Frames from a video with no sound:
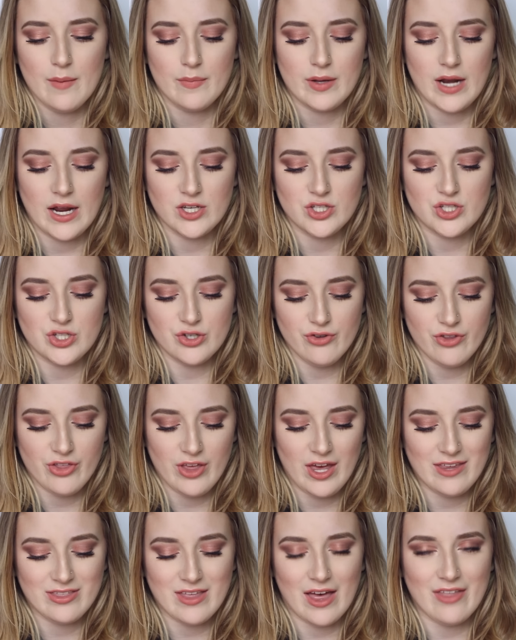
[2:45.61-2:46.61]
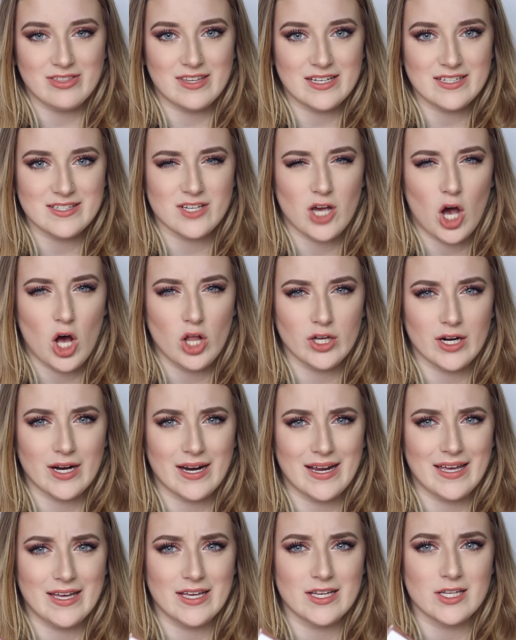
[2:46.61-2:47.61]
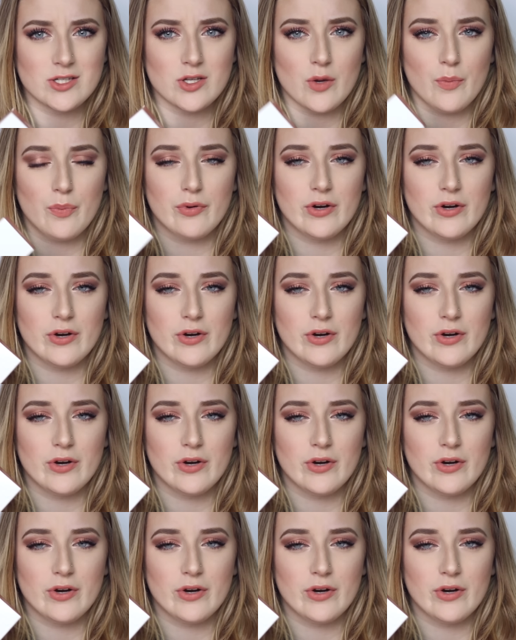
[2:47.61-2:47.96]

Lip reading: but I do think that this color is